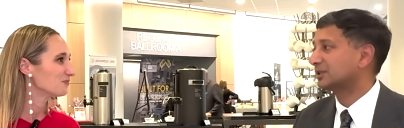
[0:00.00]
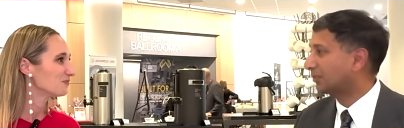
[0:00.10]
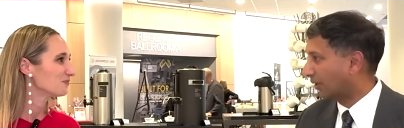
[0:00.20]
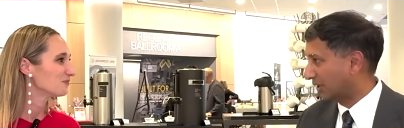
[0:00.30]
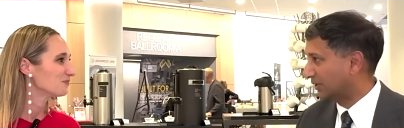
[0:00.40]
Speaker 1: as a
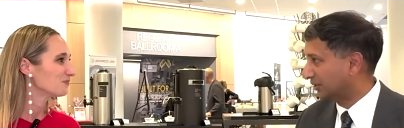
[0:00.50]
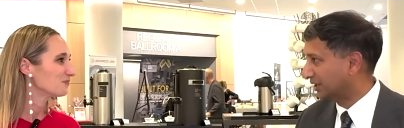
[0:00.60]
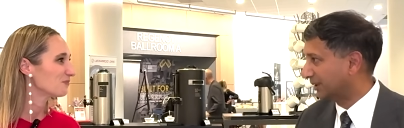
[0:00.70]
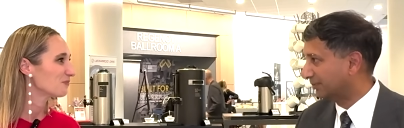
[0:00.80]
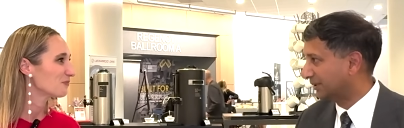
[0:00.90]

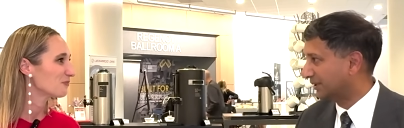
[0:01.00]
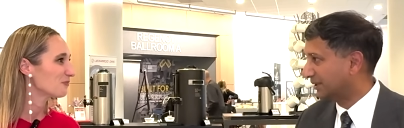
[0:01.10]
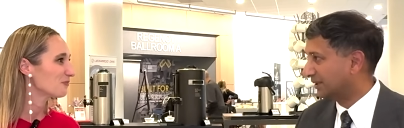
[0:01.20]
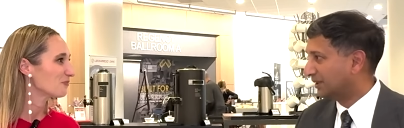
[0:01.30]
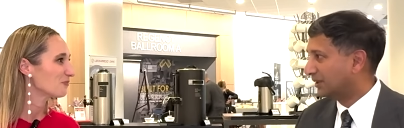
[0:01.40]
partnership?
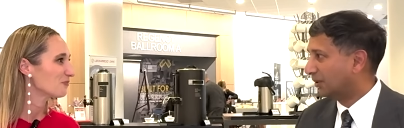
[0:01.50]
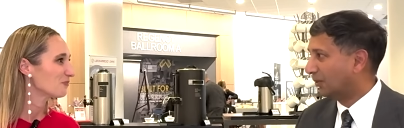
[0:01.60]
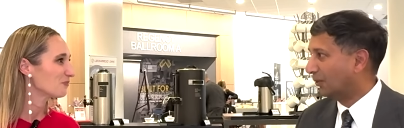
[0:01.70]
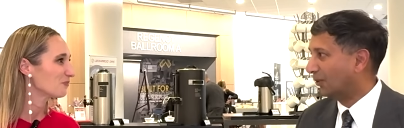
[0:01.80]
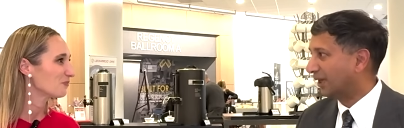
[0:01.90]

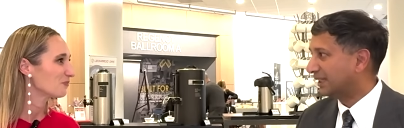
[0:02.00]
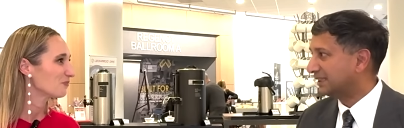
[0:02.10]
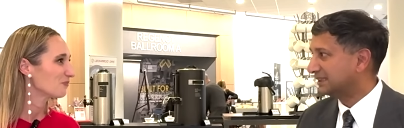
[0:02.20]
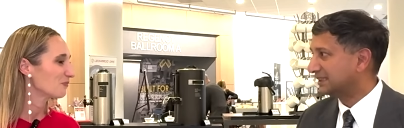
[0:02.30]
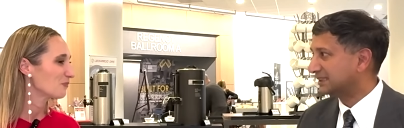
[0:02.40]
Or
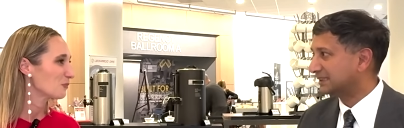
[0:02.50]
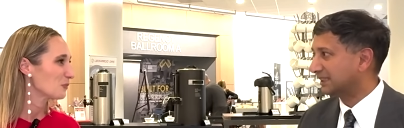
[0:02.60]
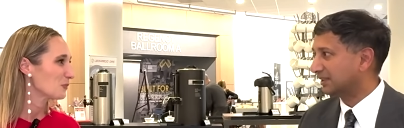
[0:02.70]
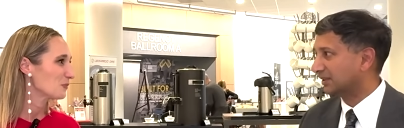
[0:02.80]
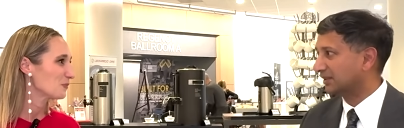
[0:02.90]
is it
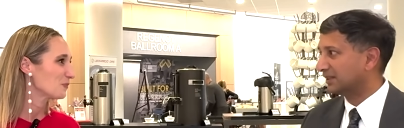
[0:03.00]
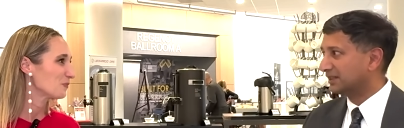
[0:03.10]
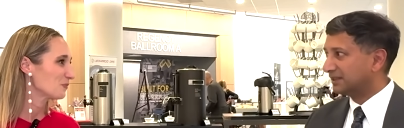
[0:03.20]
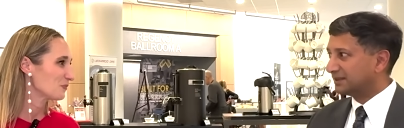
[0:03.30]
still